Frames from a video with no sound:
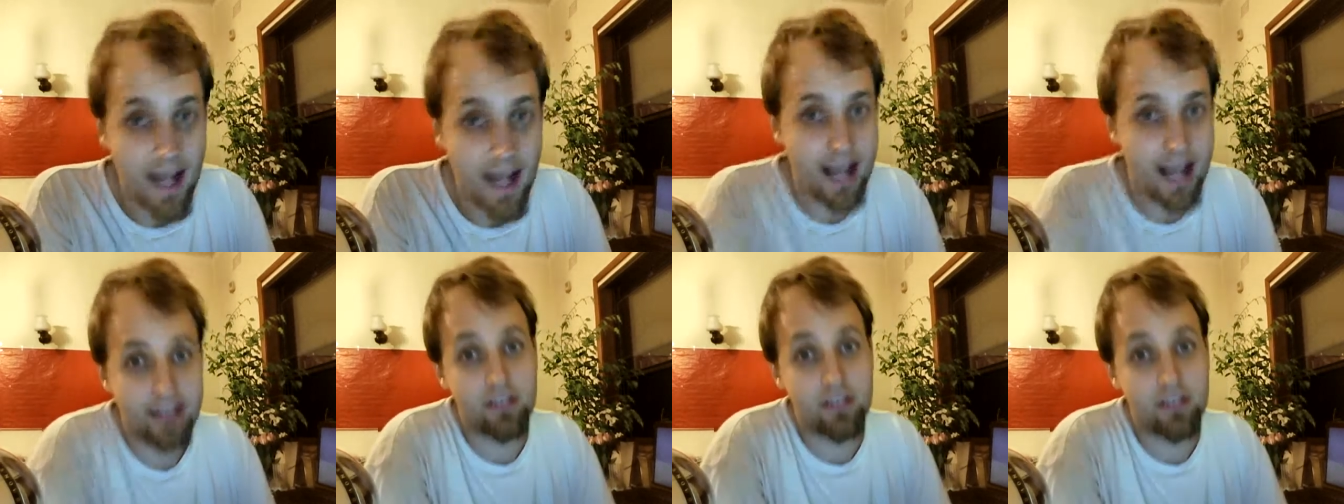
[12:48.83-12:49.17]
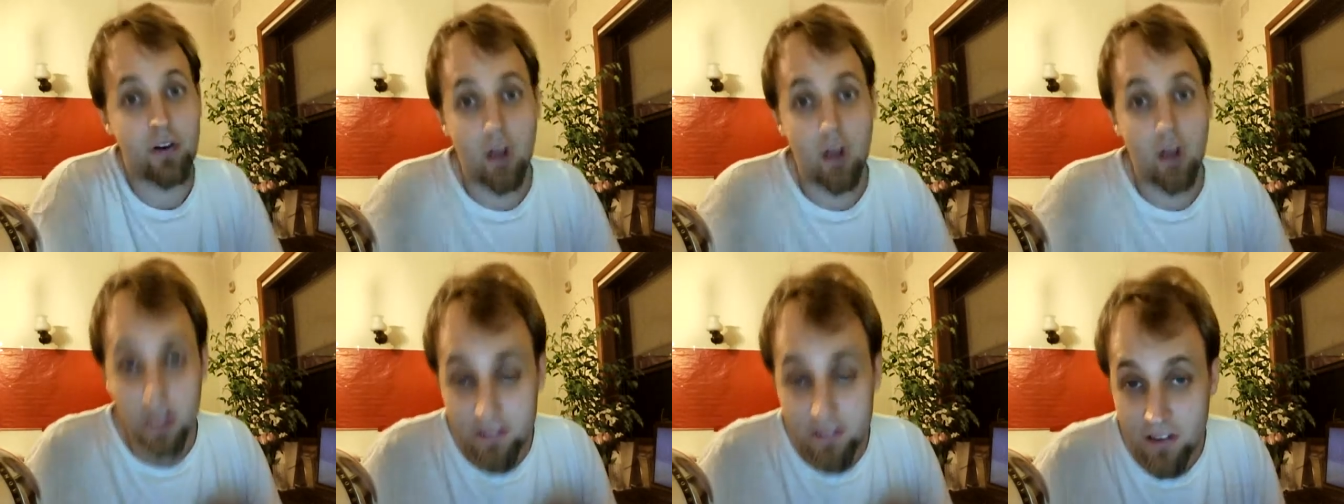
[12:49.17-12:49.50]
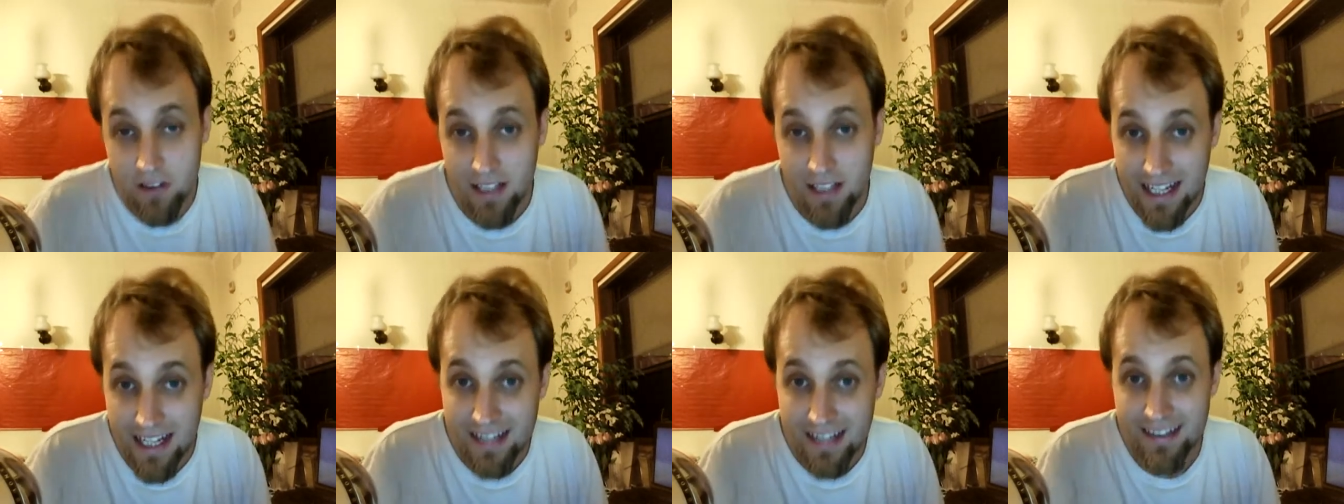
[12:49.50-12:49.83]
and to
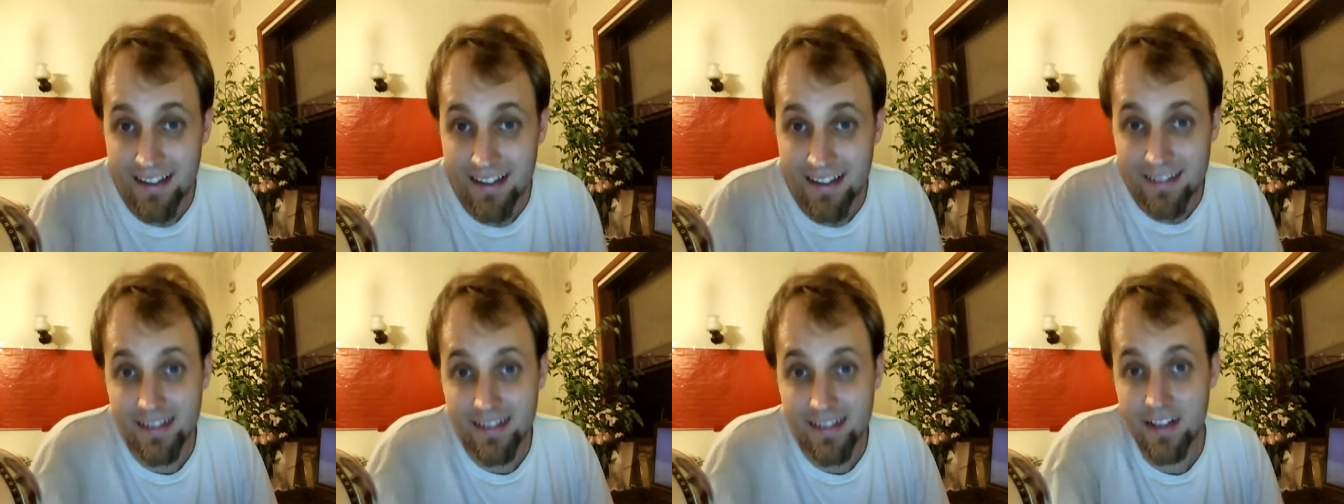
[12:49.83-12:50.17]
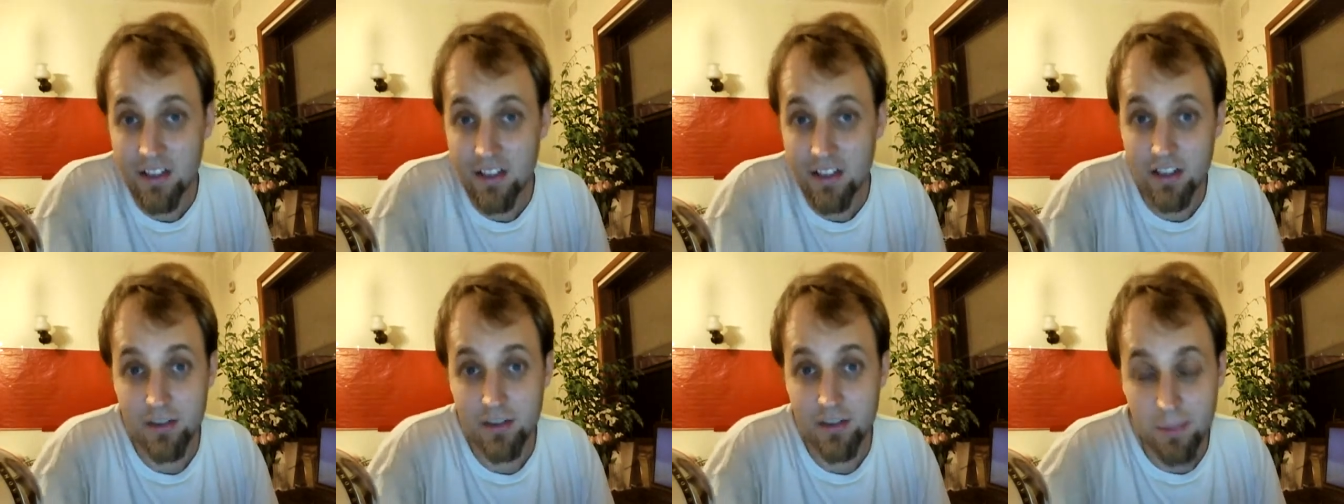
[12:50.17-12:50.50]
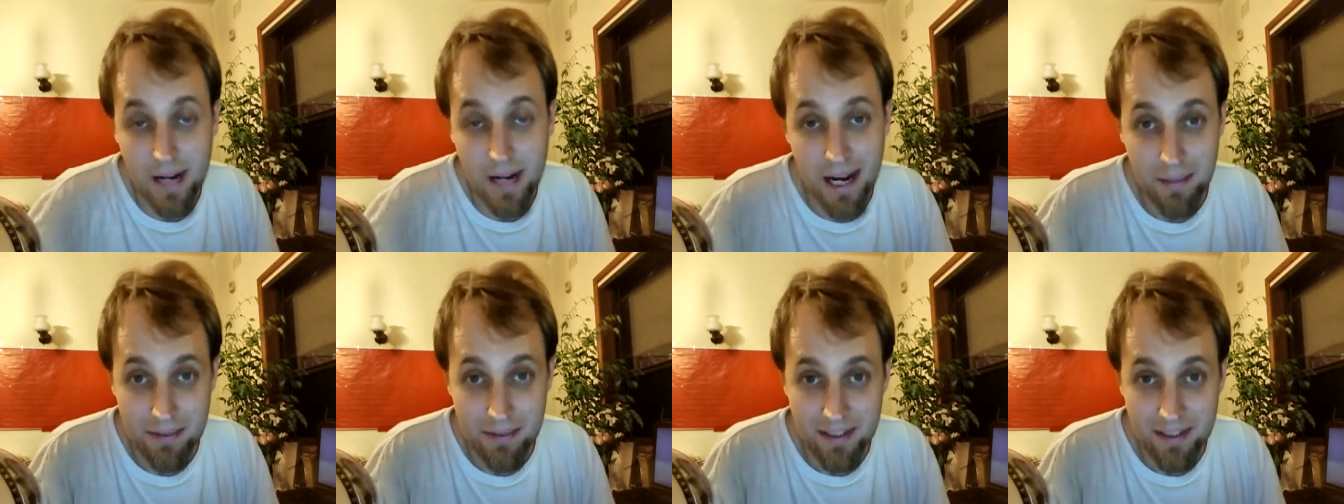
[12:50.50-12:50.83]
also get these issues
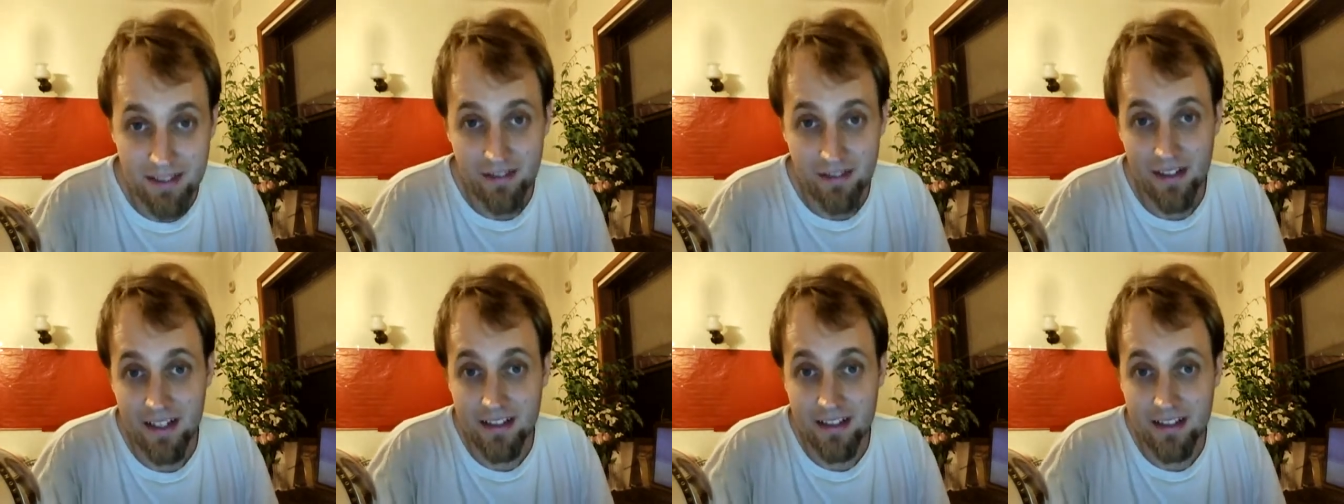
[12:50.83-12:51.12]
perhaps even